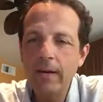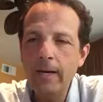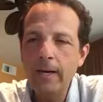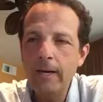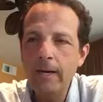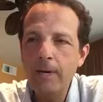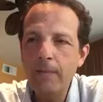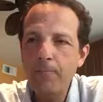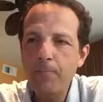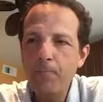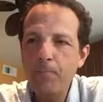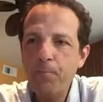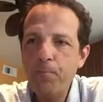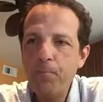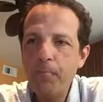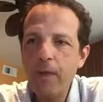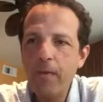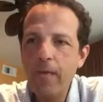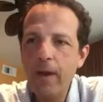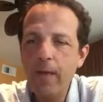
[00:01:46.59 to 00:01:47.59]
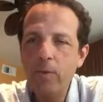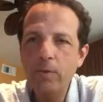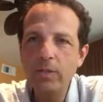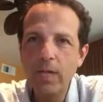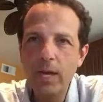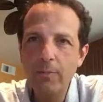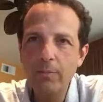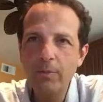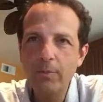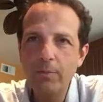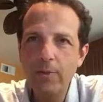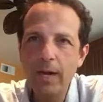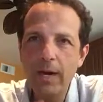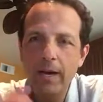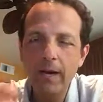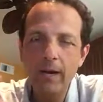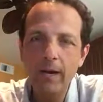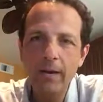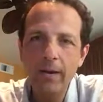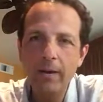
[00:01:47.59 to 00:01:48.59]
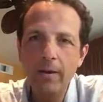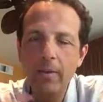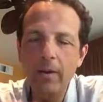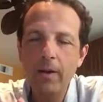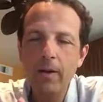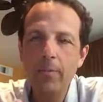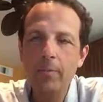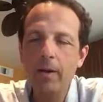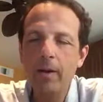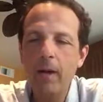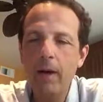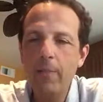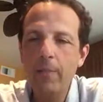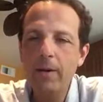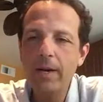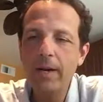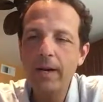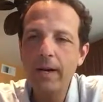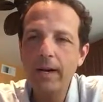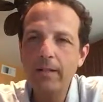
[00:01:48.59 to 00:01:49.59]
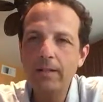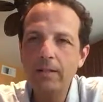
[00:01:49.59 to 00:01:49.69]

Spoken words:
that was optioned by a company,